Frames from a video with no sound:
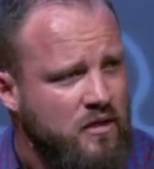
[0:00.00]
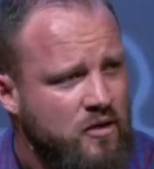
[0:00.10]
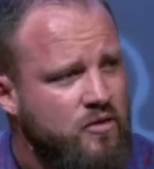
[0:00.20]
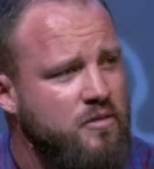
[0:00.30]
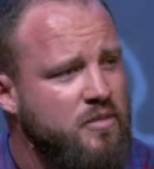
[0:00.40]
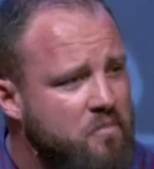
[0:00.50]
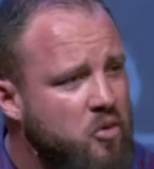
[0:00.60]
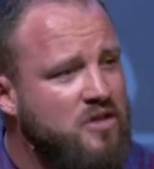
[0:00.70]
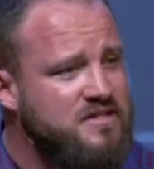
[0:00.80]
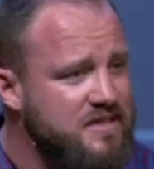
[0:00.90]
who could be
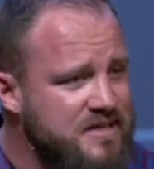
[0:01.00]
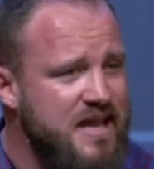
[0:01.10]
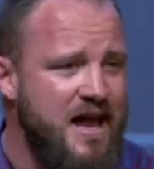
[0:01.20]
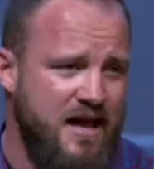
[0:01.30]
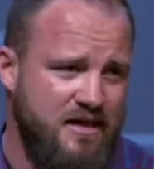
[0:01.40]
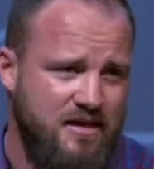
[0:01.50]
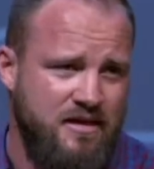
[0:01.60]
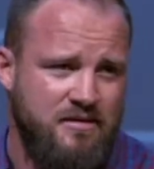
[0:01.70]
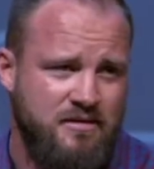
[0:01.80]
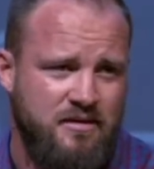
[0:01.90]
put to death
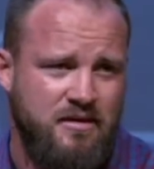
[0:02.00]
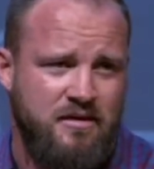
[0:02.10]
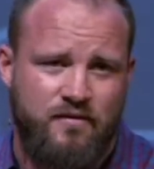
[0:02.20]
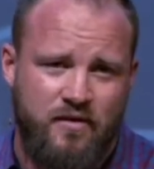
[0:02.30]
for